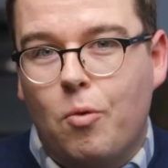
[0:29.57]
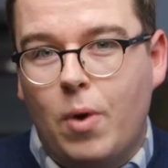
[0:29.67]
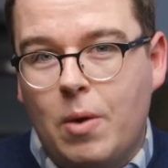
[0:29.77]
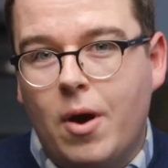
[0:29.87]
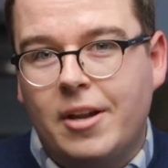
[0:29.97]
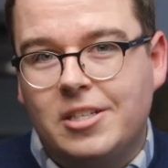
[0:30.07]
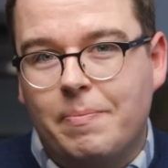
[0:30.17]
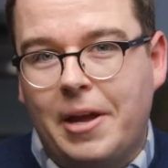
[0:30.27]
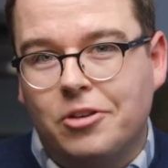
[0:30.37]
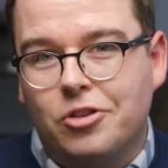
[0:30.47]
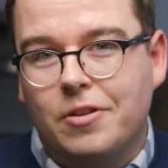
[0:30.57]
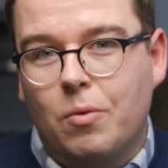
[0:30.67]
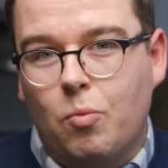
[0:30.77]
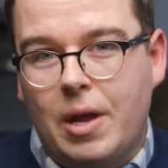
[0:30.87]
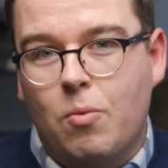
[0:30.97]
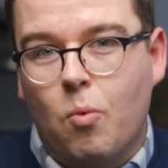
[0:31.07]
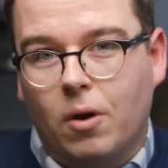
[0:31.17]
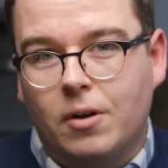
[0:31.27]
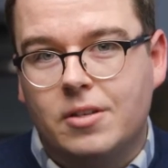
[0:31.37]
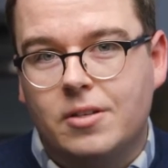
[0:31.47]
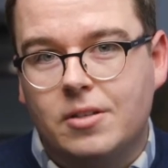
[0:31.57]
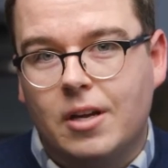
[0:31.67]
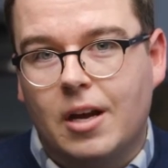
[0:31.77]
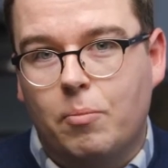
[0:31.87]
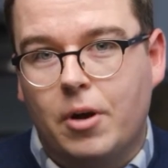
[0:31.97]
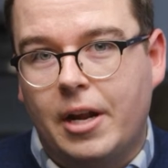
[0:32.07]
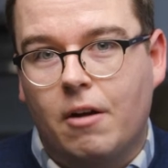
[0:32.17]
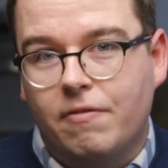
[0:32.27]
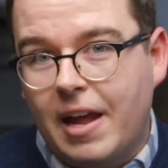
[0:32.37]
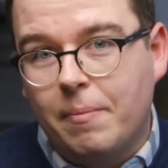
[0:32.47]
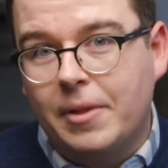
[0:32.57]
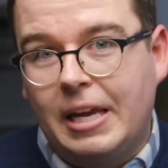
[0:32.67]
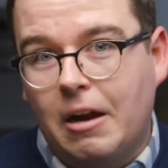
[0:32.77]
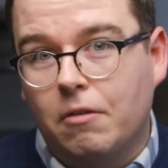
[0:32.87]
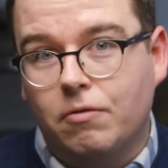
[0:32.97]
we wanted to make sure that we weren't putting our family, our